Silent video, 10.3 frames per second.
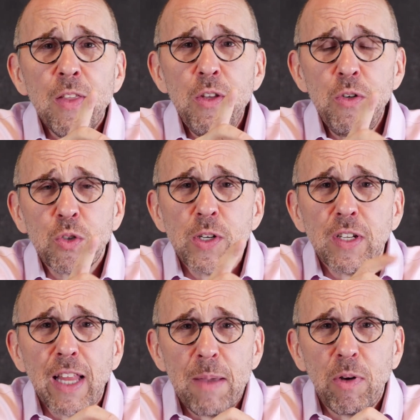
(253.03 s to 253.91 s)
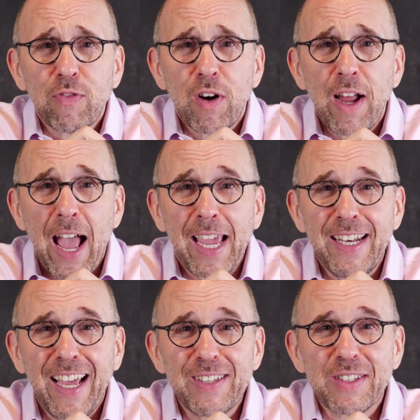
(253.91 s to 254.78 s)
the nutrition label for a
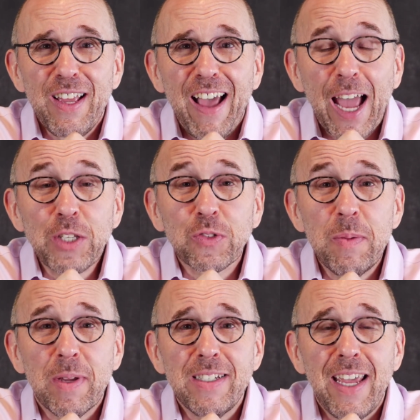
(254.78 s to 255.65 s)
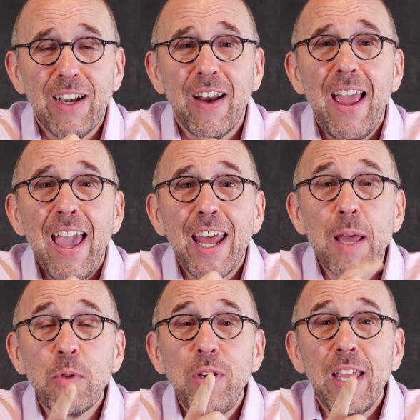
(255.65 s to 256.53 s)
Häagen-Dazs ice cream container,
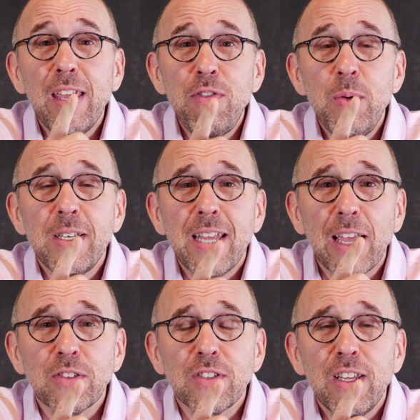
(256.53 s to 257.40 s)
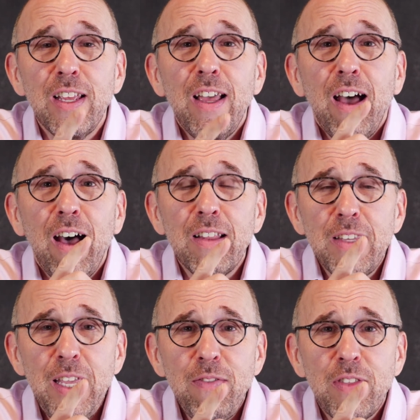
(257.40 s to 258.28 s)
and I'm going to give you a test. I'll
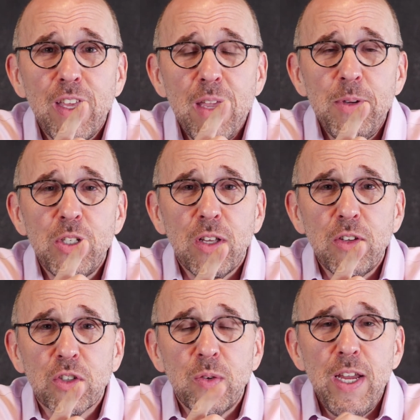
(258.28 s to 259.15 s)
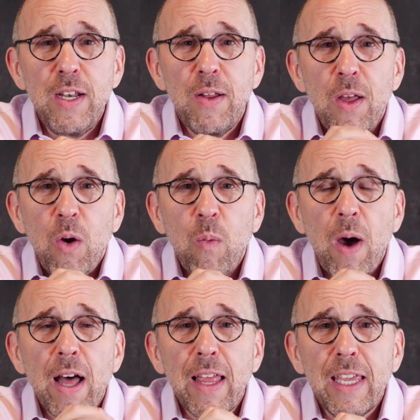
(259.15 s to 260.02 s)
leave the image on the screen
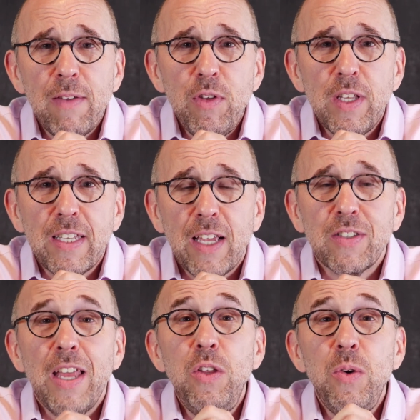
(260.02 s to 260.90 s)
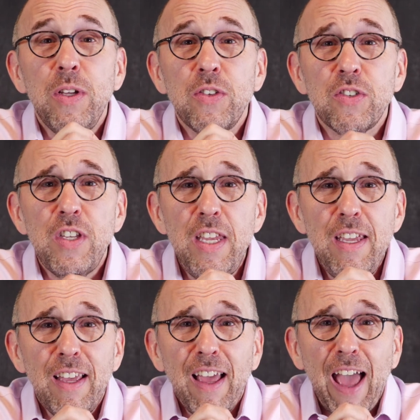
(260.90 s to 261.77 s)
while I give you the test, and you can
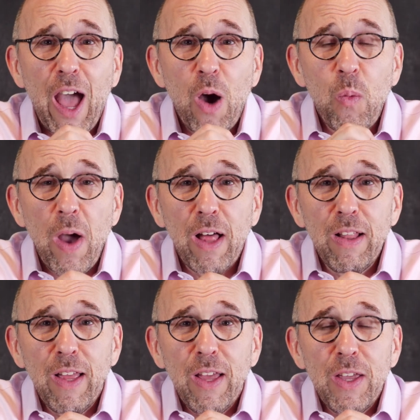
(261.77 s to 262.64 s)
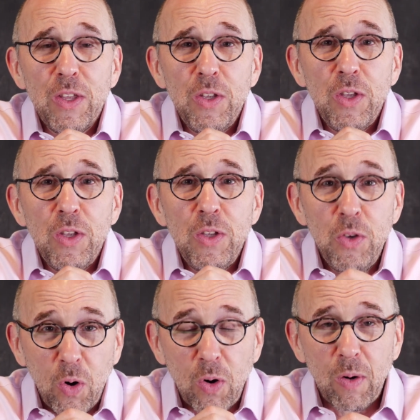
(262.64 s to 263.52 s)
see how well
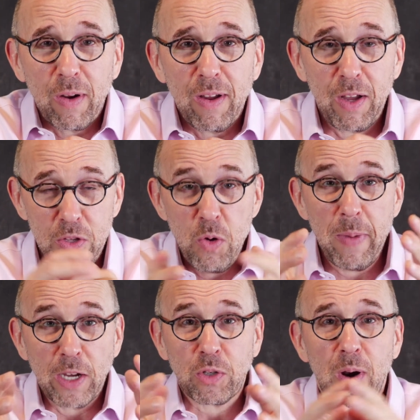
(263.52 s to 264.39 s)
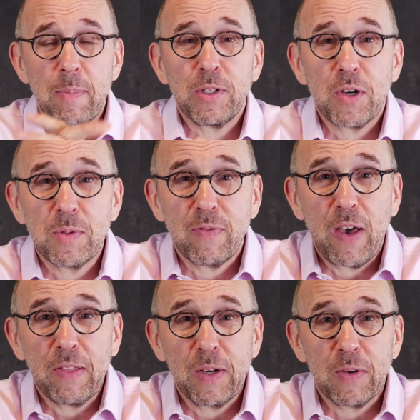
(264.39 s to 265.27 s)
you measure up in terms of
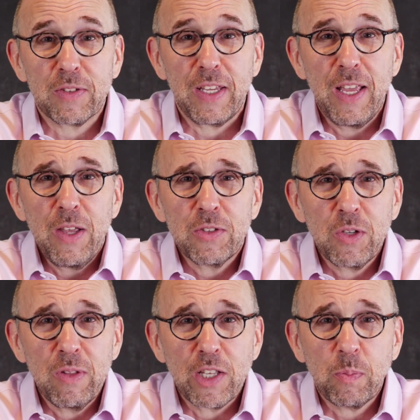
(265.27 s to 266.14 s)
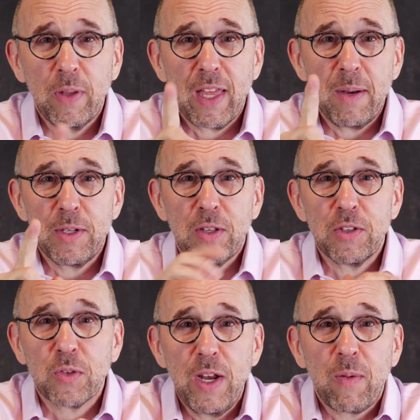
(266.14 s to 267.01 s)
health literacy. So let's put that image on
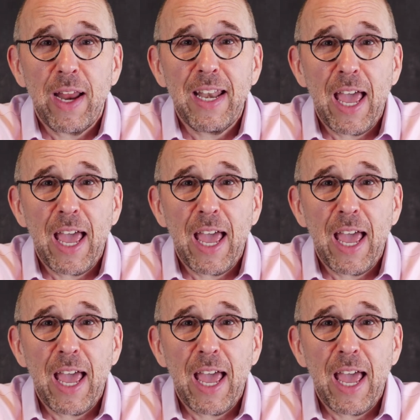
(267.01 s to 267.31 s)
the screen right